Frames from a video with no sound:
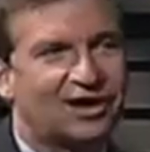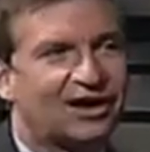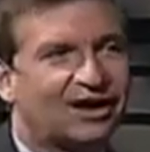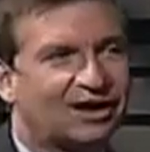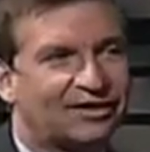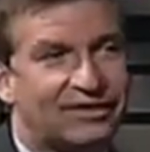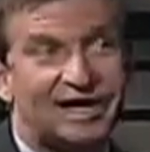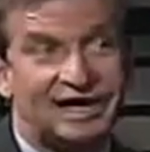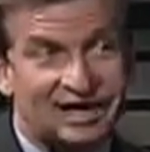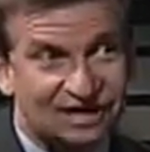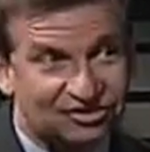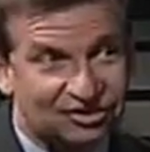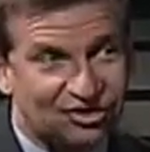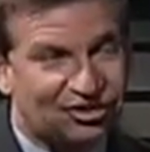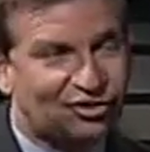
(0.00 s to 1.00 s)
Uh, they get
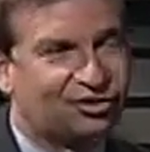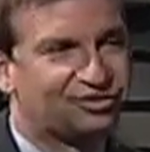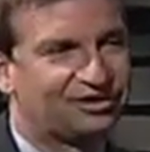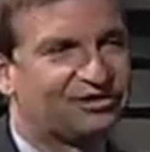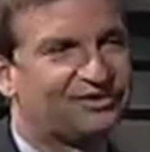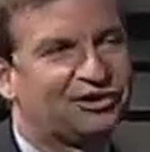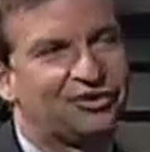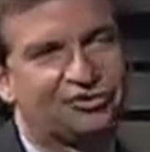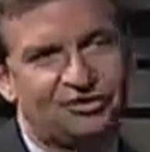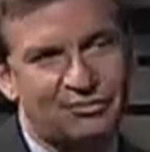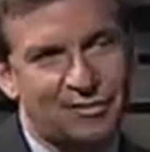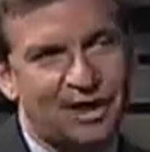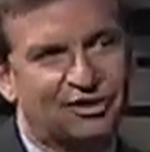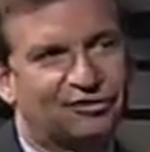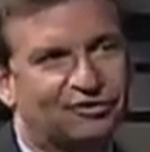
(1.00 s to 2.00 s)
into the nursing field or the
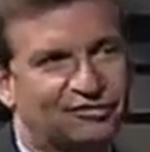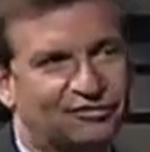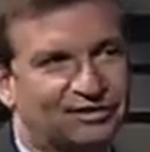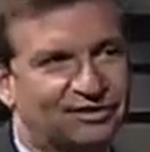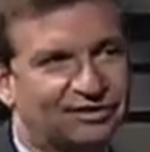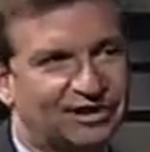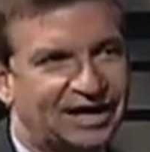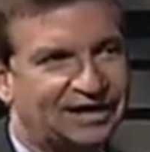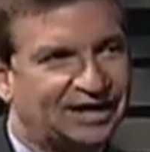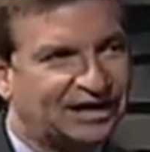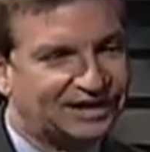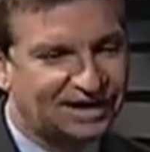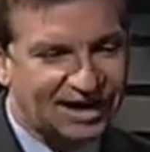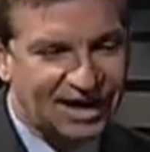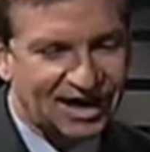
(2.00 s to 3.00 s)
medical field? And,
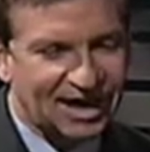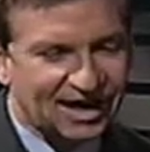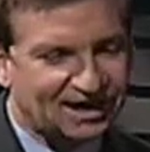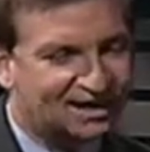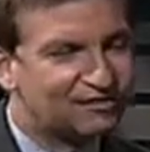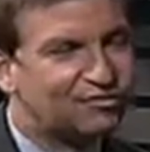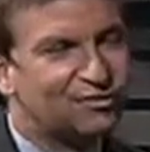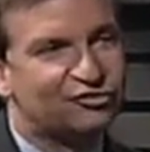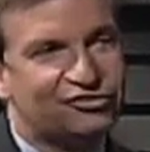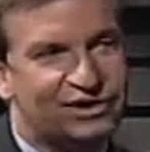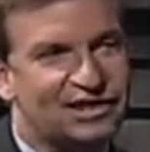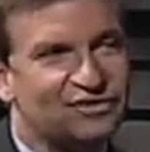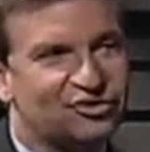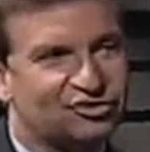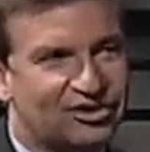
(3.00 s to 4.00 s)
and, and if you've
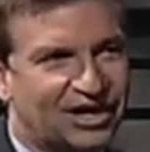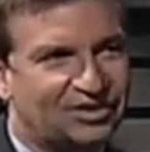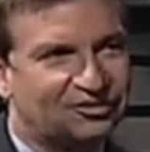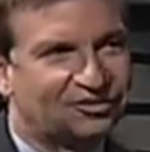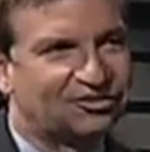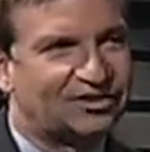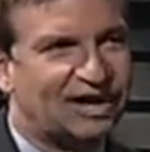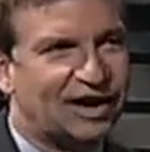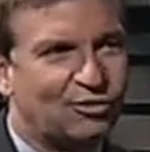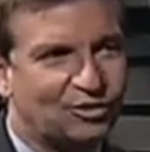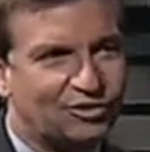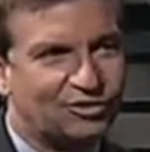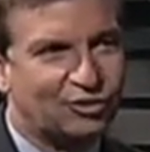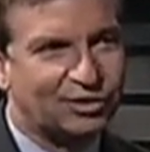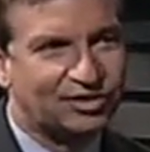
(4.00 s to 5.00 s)
seen the changes, how are
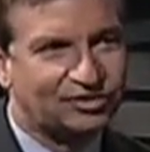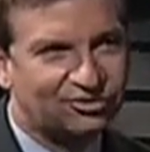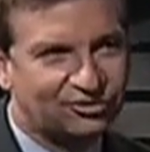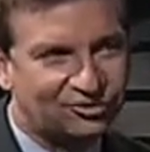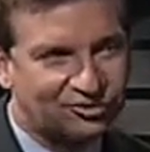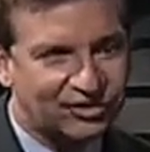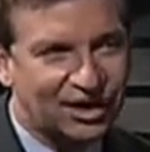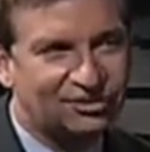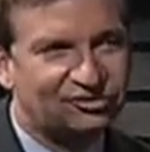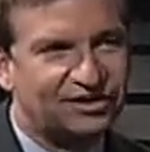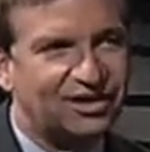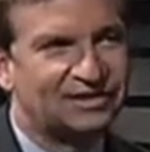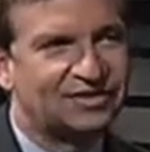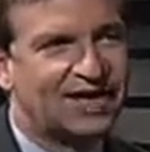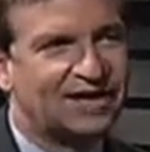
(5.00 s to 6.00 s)
you going to
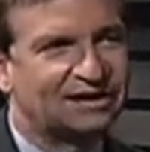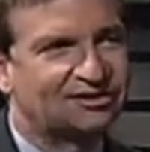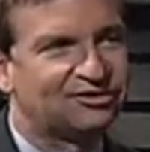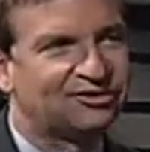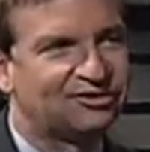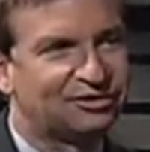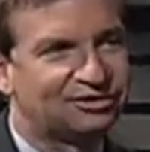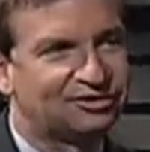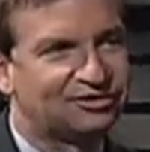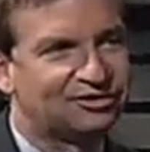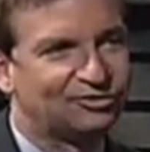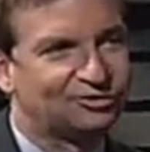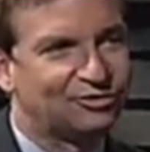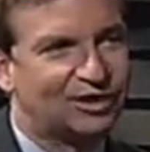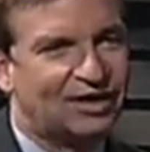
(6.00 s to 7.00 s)
translate that into,
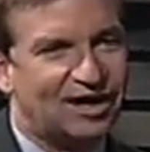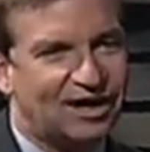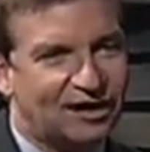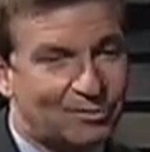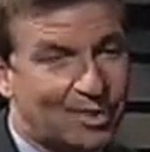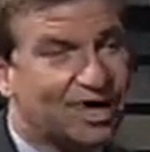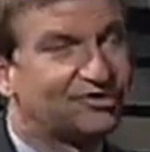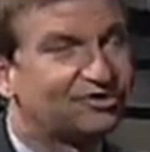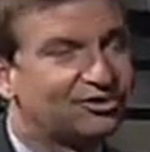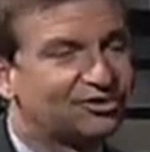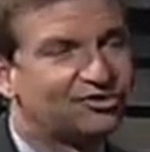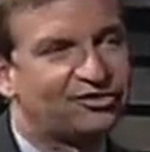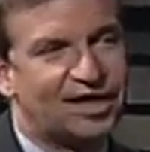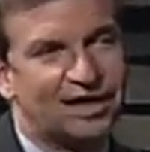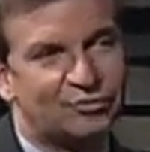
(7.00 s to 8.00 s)
into a
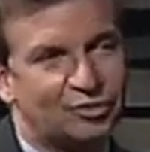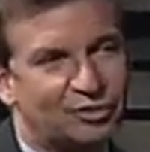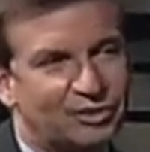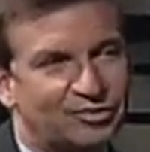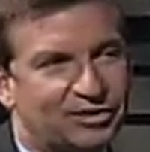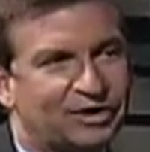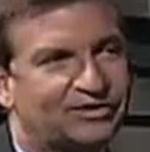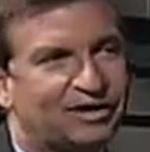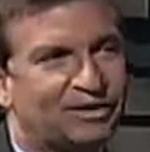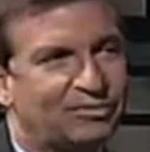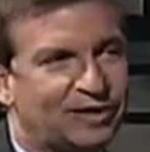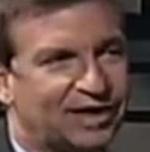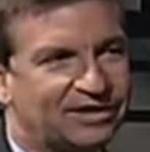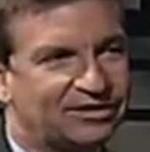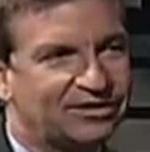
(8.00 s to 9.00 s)
message that will be picked up
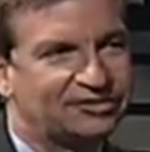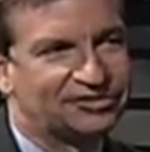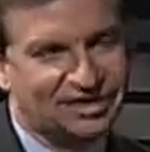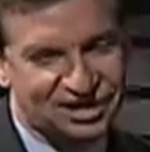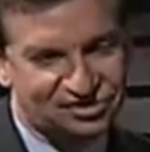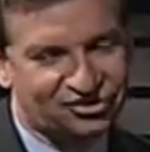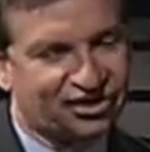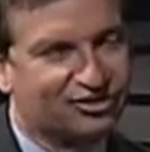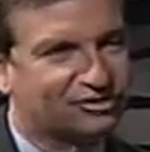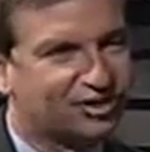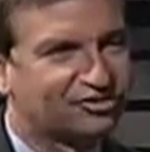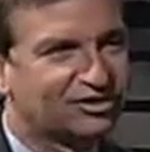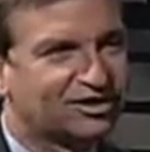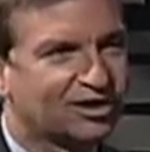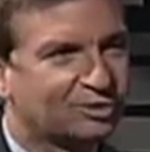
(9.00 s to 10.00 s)
by this next
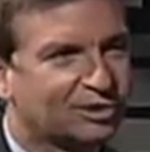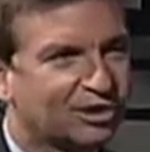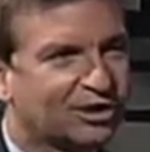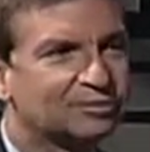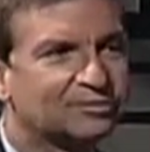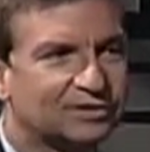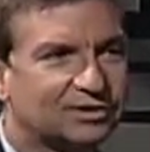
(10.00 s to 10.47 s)
generation coming up?